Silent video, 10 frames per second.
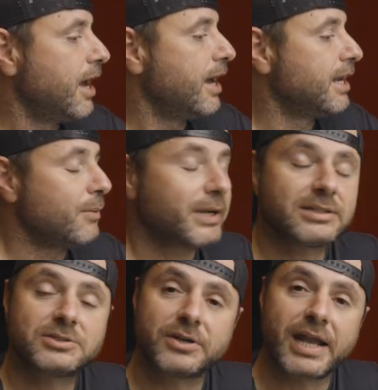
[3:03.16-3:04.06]
And now we
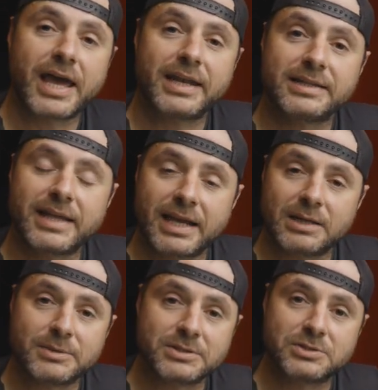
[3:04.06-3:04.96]
can start adding the
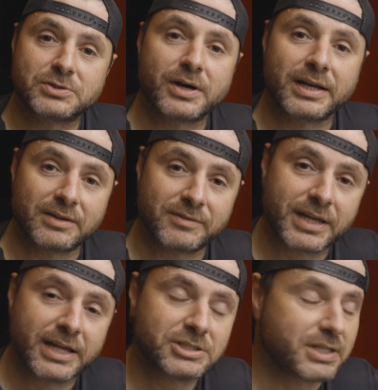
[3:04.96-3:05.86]
elements to our
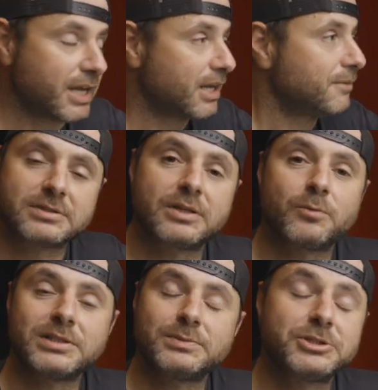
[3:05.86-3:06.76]
navigation header. So the
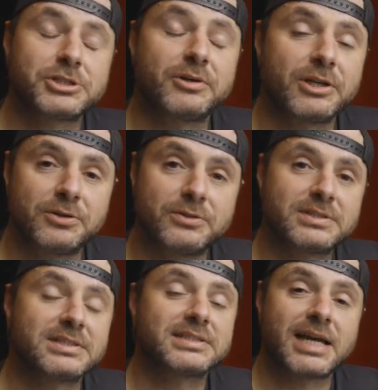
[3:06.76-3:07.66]
ones we generally use
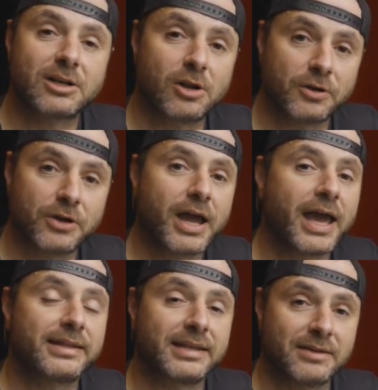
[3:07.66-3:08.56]
is the site logo
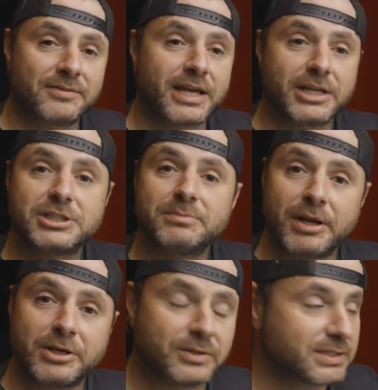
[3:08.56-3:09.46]
and the navigation
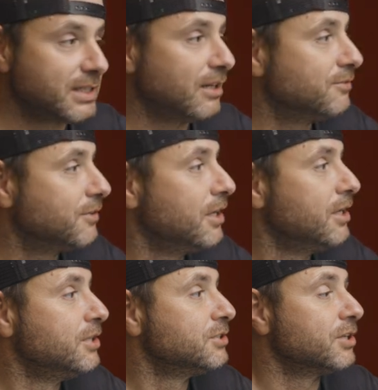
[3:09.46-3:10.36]
menu itself.
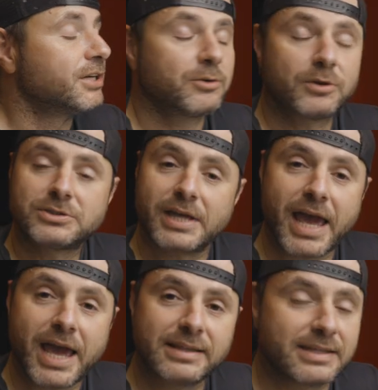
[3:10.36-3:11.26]
So in order
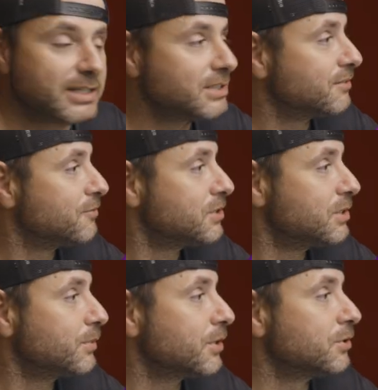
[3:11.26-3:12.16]
to add these, the first
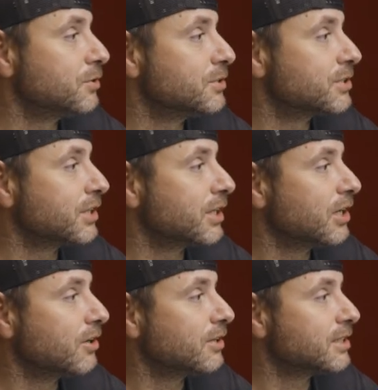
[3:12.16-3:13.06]
thing I'm going to do is going to
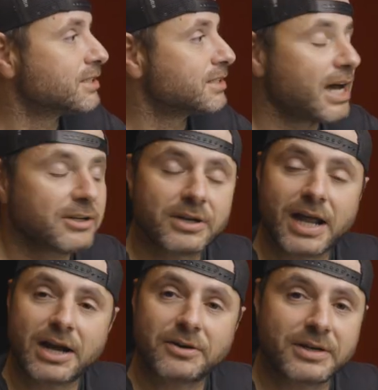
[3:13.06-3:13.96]
click on this 9-dot
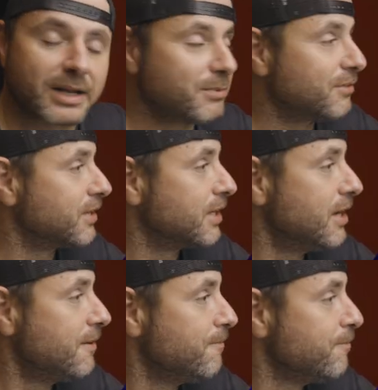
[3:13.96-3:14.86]
icon up over
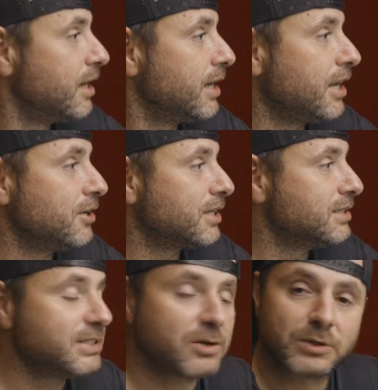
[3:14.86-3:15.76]
here. And now you
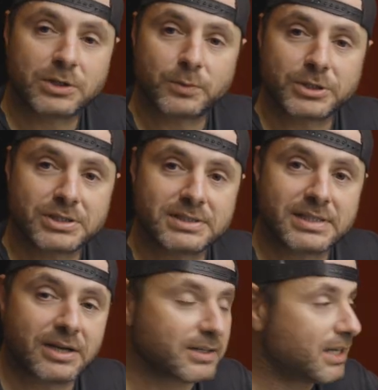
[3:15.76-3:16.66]
can see all the
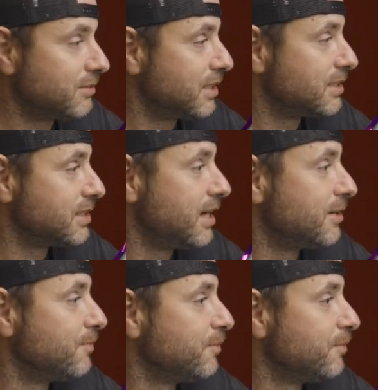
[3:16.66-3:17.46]
widgets here on the left hand side.